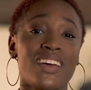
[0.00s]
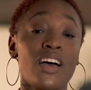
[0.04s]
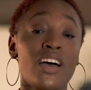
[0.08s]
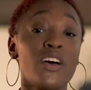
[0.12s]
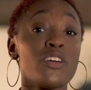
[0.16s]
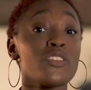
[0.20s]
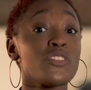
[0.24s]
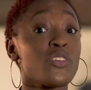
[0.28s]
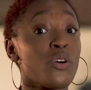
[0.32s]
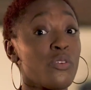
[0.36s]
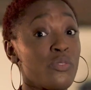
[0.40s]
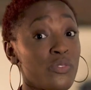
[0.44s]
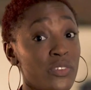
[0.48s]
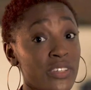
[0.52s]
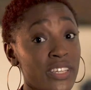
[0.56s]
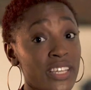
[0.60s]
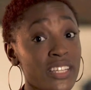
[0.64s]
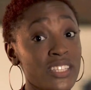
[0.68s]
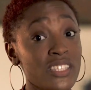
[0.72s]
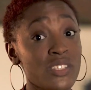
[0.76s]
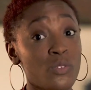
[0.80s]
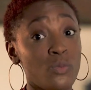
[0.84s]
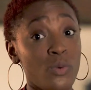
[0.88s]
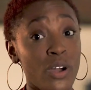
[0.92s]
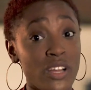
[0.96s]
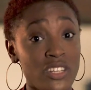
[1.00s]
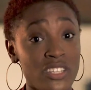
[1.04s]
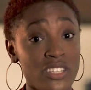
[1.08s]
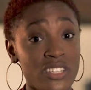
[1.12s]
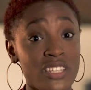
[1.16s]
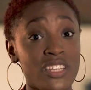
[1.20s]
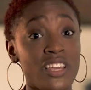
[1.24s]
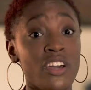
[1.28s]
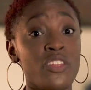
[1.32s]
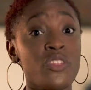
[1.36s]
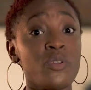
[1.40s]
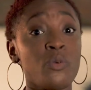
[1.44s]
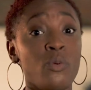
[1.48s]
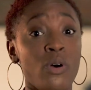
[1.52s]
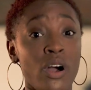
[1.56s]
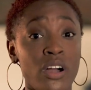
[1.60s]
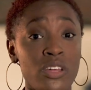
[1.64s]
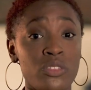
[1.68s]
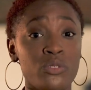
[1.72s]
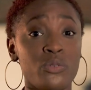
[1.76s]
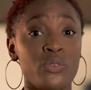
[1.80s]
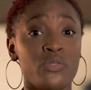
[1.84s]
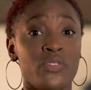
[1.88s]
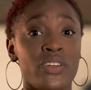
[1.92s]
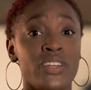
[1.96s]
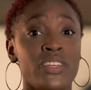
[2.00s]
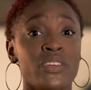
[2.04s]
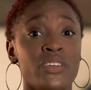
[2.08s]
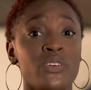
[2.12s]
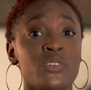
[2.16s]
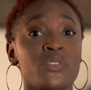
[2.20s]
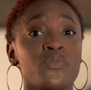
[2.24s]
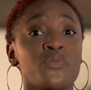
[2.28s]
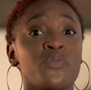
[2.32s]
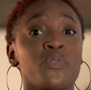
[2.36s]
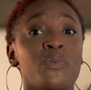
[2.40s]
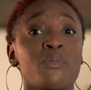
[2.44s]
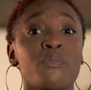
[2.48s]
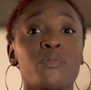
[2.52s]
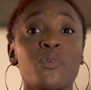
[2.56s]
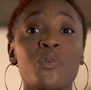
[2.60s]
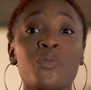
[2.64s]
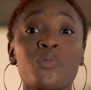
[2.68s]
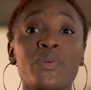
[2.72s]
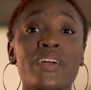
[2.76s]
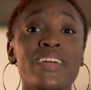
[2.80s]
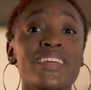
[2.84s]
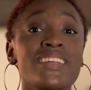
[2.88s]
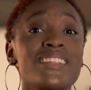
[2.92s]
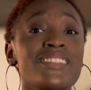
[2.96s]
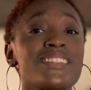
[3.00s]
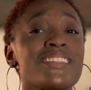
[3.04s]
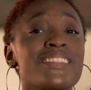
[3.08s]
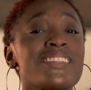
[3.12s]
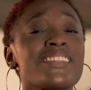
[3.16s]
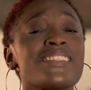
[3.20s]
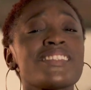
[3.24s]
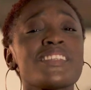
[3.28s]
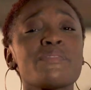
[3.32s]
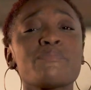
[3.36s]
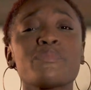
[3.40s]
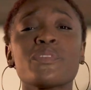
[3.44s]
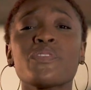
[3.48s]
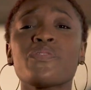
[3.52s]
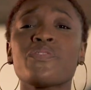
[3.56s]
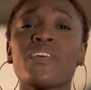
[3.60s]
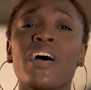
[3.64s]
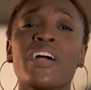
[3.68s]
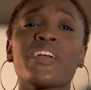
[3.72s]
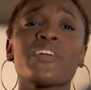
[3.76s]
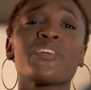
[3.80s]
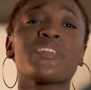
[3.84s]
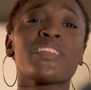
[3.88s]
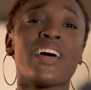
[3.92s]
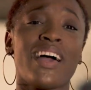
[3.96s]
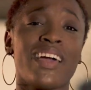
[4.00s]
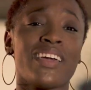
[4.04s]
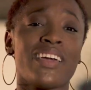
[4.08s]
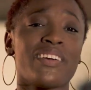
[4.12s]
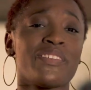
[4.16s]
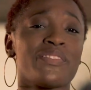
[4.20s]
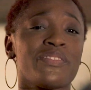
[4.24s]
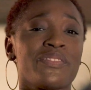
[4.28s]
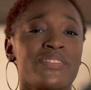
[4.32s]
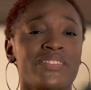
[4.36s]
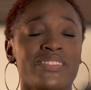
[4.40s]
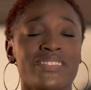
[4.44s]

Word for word: Don't forget to watch the other walkthrough videos for more ways to simplify your life.